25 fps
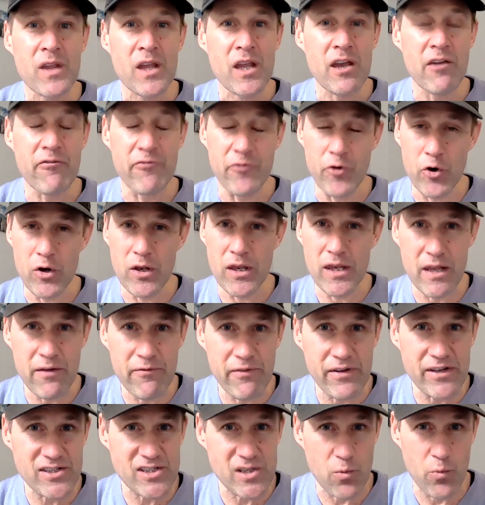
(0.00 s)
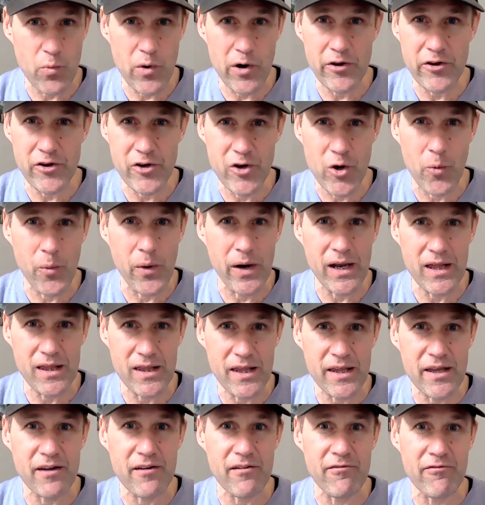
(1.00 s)
if you're living somewhere you don't want to
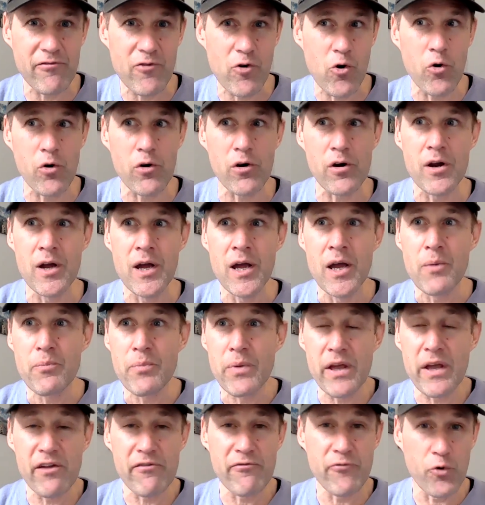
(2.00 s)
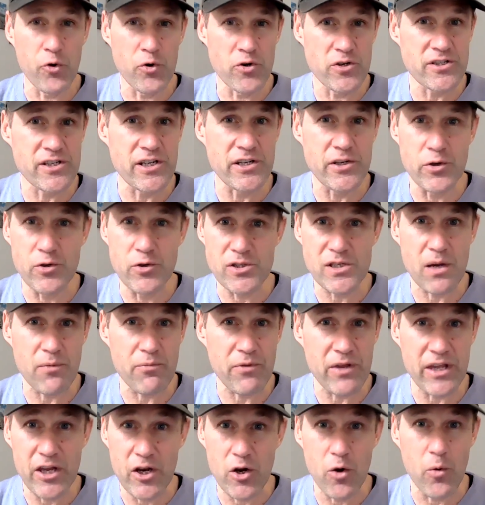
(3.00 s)
live or being forced to do
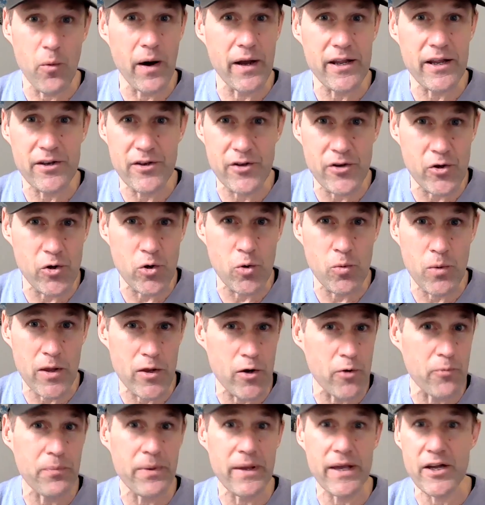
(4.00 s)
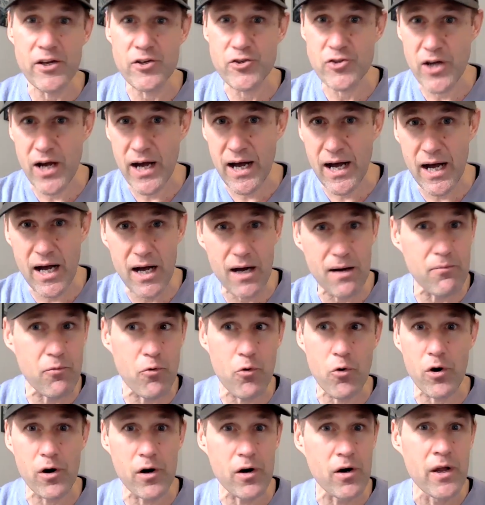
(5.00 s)
something you don't want to do, whether it be a job
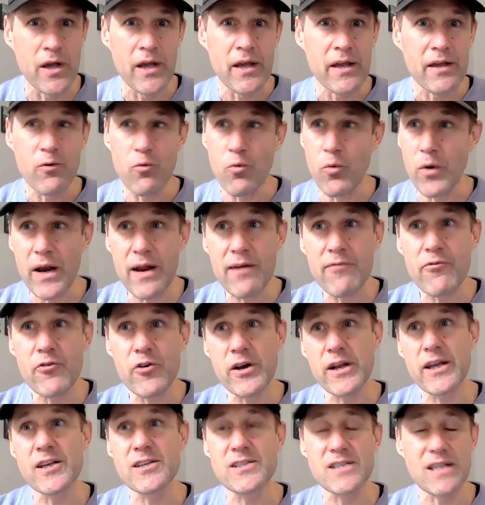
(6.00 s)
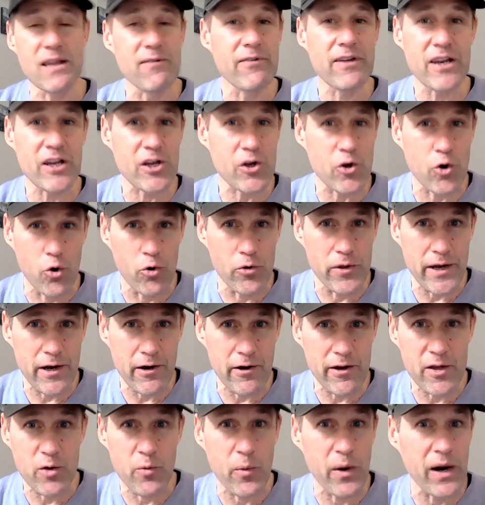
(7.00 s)
or whatever it is, living in a cold
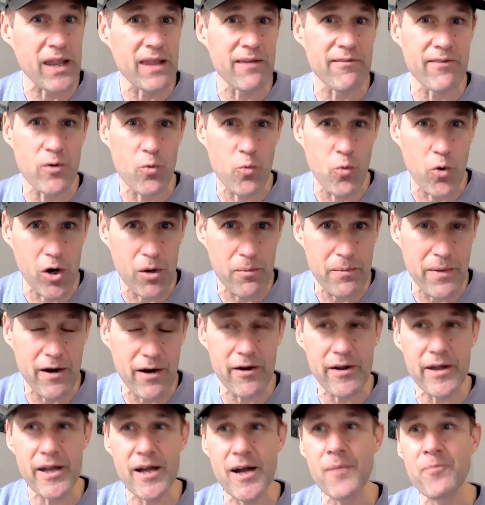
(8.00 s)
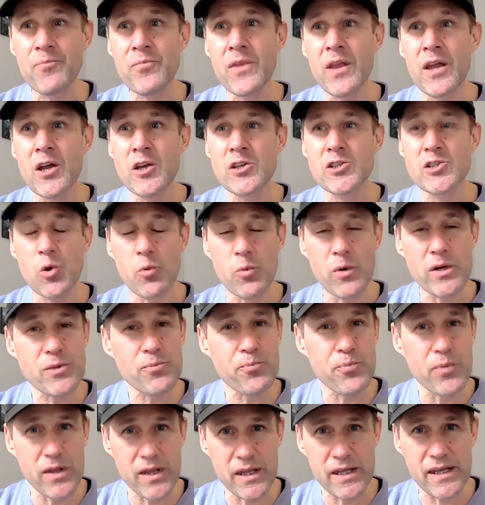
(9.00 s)
area, you want to live in a warm area. So
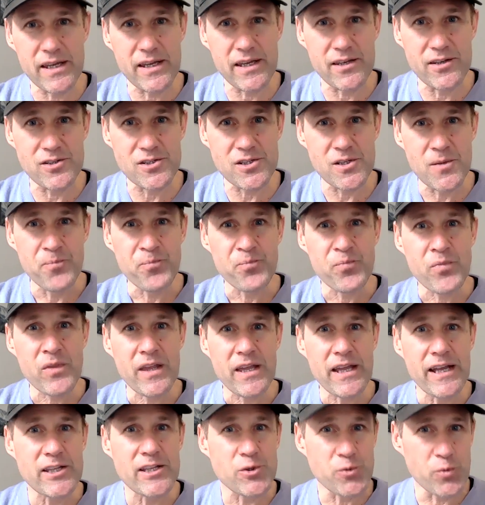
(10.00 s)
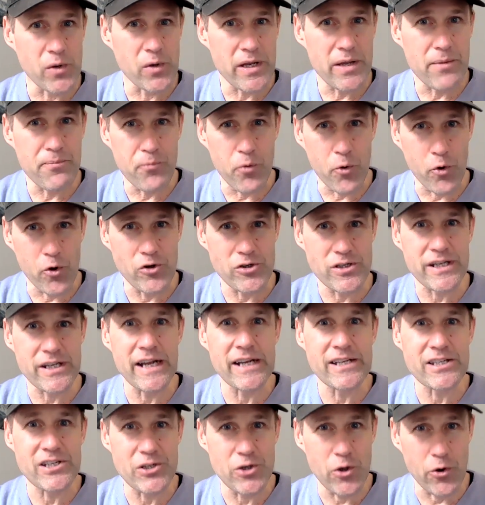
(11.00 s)
with Belize, it's really important to
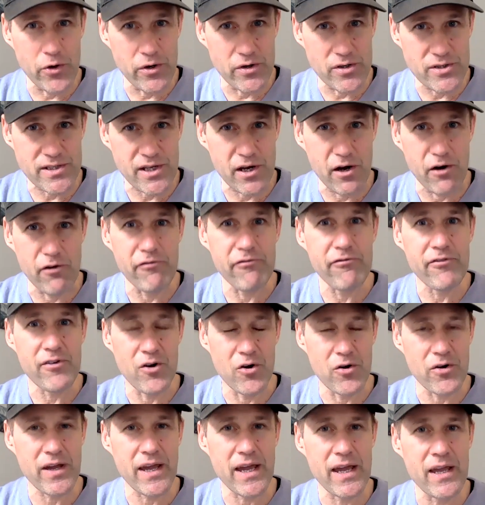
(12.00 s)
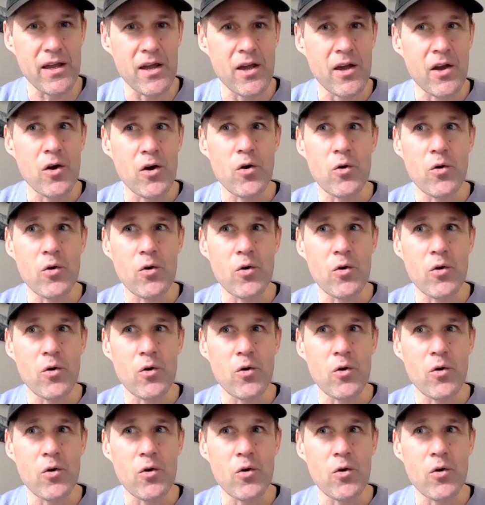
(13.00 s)
get to know yourself. Okay.